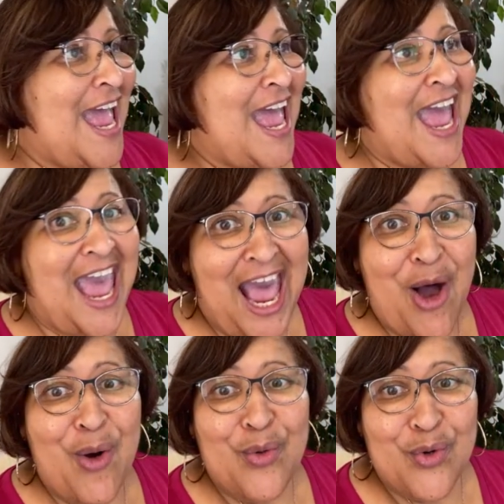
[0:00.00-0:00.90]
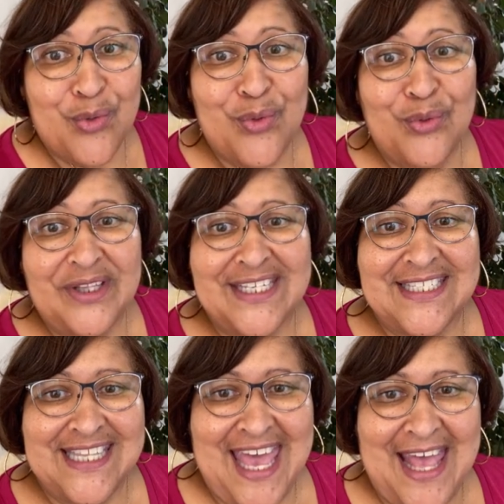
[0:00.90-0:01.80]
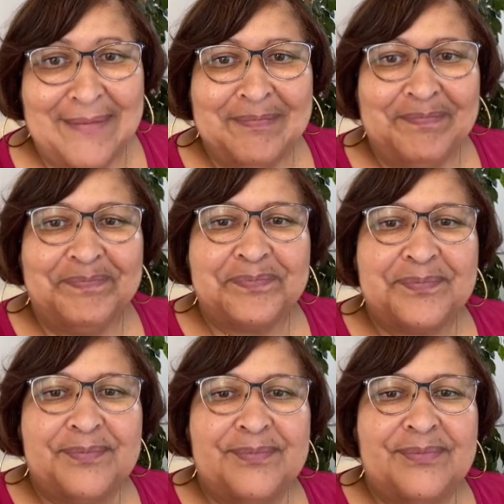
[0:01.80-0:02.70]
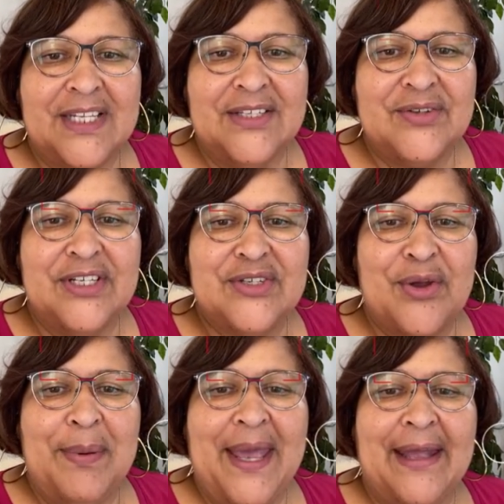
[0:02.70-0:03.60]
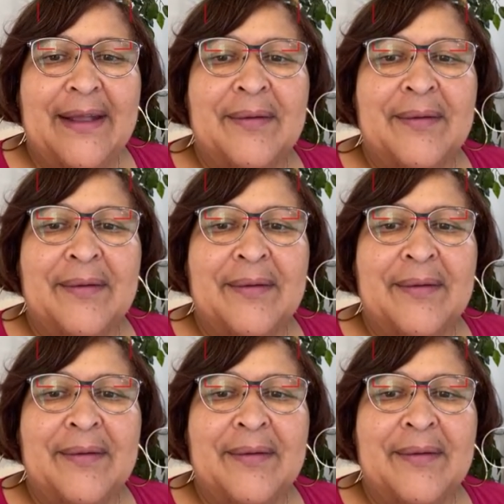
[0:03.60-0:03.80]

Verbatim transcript: How cool is that? So let's go back.